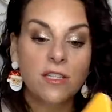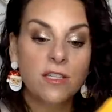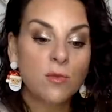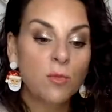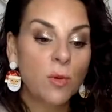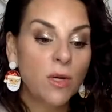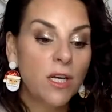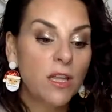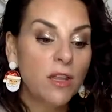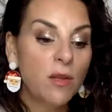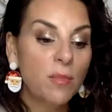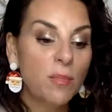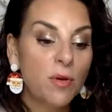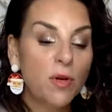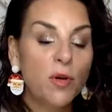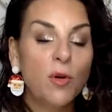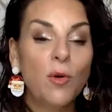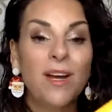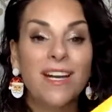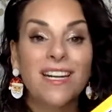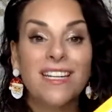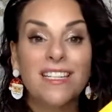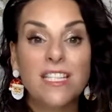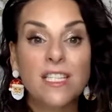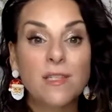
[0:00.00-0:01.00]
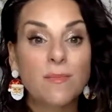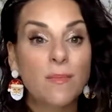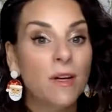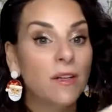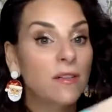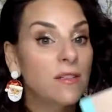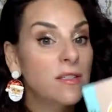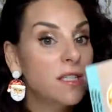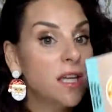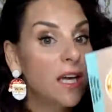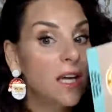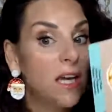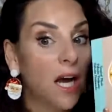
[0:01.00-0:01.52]
is Winnie the Pooh, and it
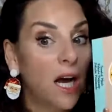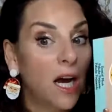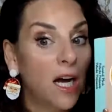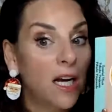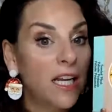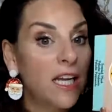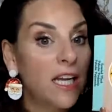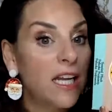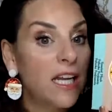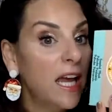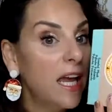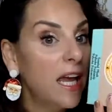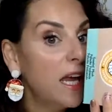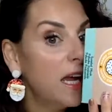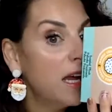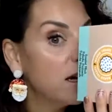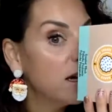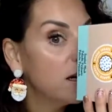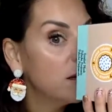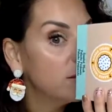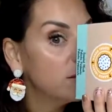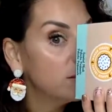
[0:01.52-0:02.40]
smells like honey cake.